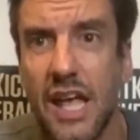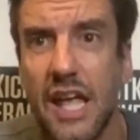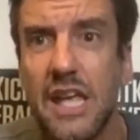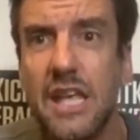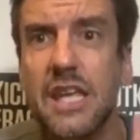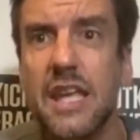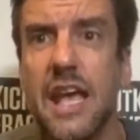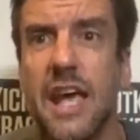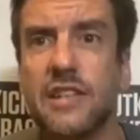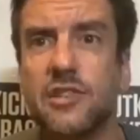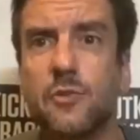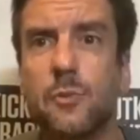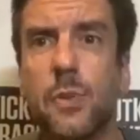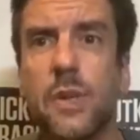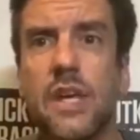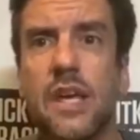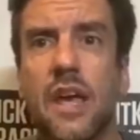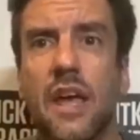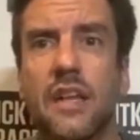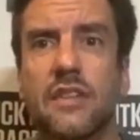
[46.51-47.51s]
E S
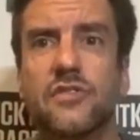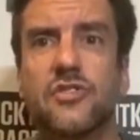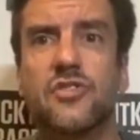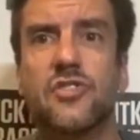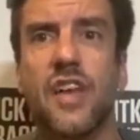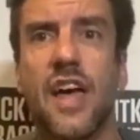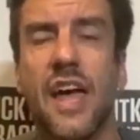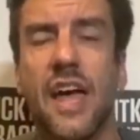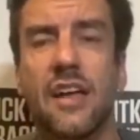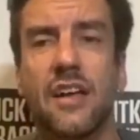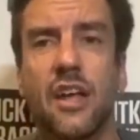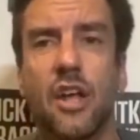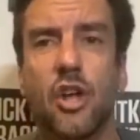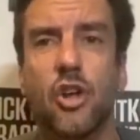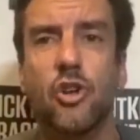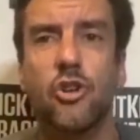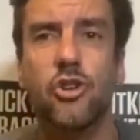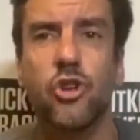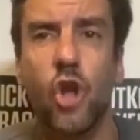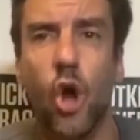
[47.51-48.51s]
P N said
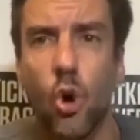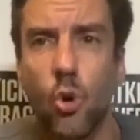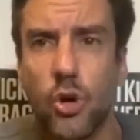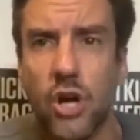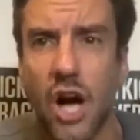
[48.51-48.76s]
no